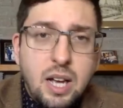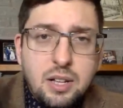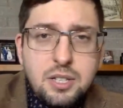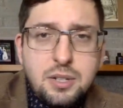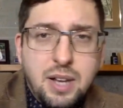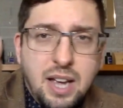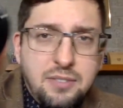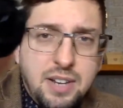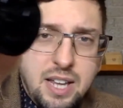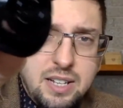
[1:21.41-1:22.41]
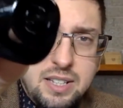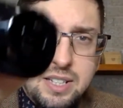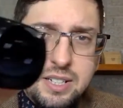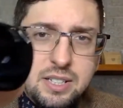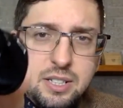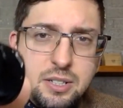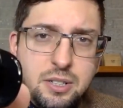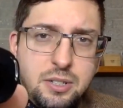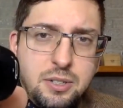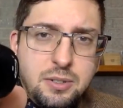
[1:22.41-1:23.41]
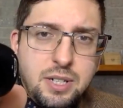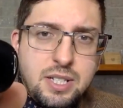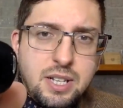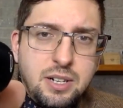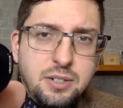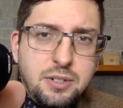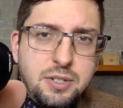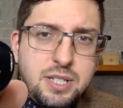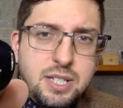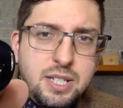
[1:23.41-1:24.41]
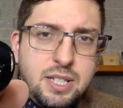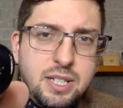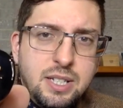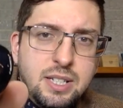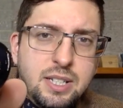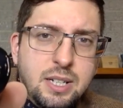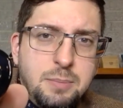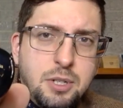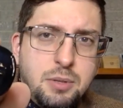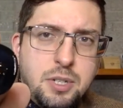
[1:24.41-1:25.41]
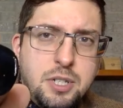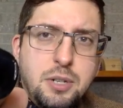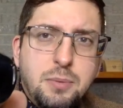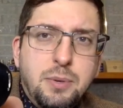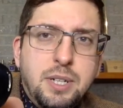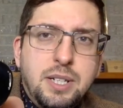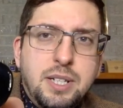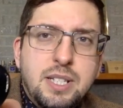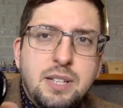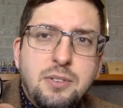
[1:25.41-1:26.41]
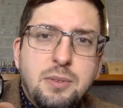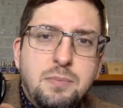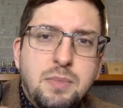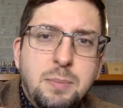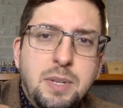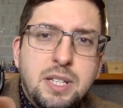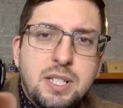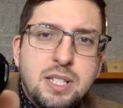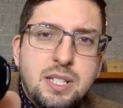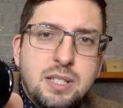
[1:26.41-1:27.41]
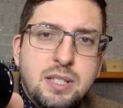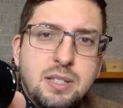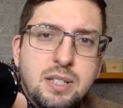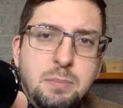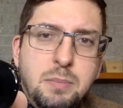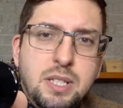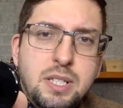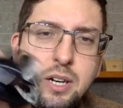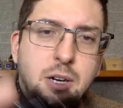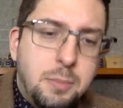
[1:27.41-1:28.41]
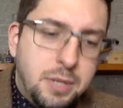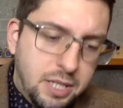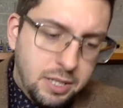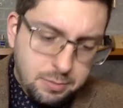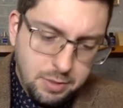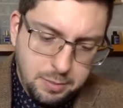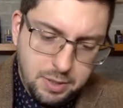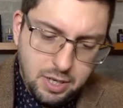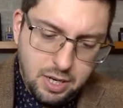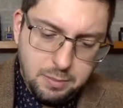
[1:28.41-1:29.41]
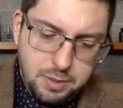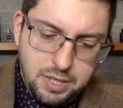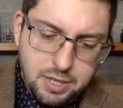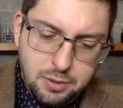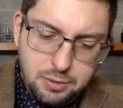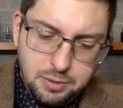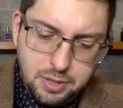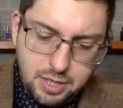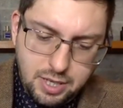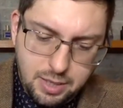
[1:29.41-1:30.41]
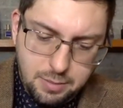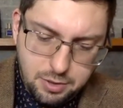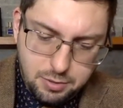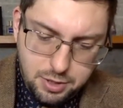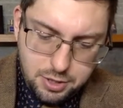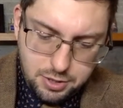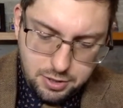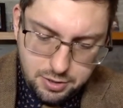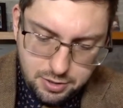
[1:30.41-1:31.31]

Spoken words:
also have that little logo that's hard to see, that I'm not quite sure what it is. I mean, it means Armani, or maybe Armani Code. I'm not quite sure.